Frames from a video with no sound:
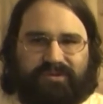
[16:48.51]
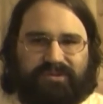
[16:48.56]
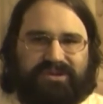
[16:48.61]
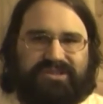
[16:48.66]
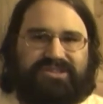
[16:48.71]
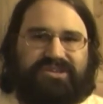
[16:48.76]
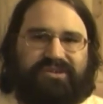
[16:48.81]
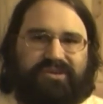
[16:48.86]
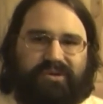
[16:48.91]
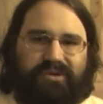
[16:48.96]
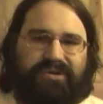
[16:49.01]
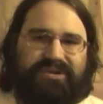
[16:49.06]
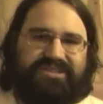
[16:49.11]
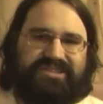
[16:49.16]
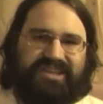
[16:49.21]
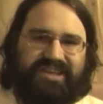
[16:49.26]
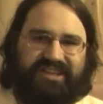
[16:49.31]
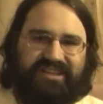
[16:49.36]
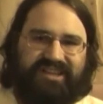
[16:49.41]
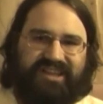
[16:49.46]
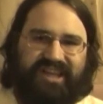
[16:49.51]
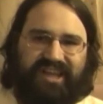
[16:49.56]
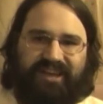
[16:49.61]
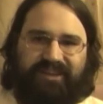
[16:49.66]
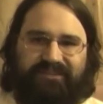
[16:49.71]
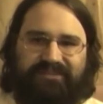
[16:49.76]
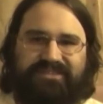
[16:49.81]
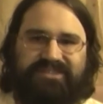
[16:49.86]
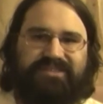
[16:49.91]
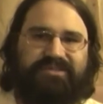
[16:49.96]
which of course he
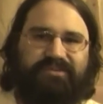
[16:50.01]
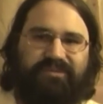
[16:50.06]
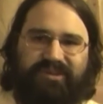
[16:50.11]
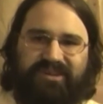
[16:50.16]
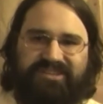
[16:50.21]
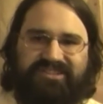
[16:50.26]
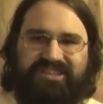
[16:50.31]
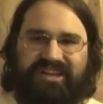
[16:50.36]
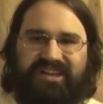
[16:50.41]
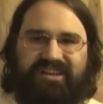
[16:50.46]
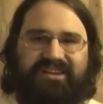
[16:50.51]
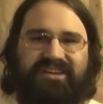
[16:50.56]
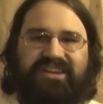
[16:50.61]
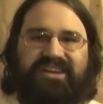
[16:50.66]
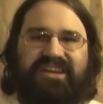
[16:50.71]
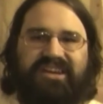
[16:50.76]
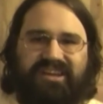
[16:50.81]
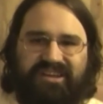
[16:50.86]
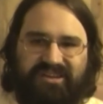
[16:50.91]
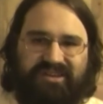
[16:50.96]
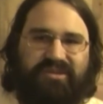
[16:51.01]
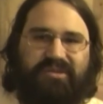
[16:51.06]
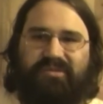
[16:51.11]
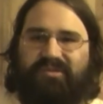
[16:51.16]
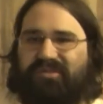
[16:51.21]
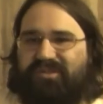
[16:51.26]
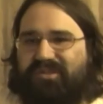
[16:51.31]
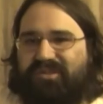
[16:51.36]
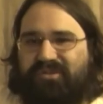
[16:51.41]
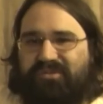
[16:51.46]
lives, which
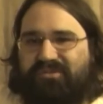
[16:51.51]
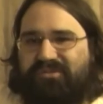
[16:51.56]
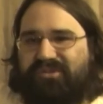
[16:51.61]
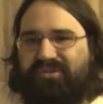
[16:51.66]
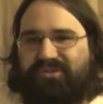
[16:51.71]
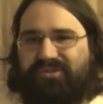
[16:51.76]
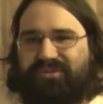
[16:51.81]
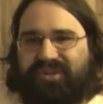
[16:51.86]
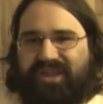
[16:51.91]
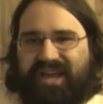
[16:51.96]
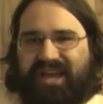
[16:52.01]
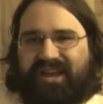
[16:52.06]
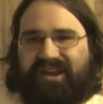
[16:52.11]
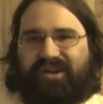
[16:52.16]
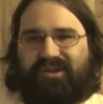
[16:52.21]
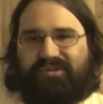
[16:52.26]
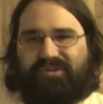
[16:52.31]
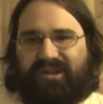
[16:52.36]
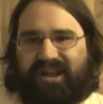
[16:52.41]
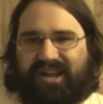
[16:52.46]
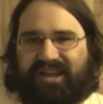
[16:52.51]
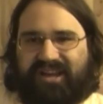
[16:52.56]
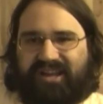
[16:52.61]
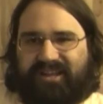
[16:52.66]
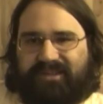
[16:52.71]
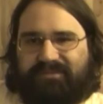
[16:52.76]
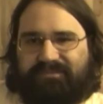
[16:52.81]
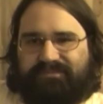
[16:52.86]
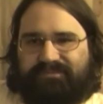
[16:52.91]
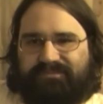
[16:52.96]
you knew that
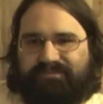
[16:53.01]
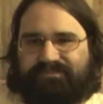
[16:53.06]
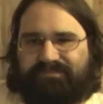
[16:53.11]
already.